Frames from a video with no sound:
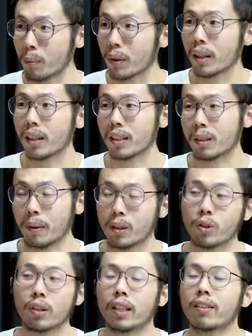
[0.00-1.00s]
people
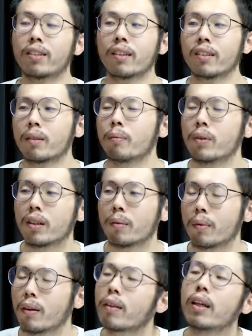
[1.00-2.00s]
especially around community
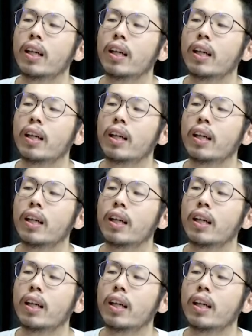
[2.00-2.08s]
about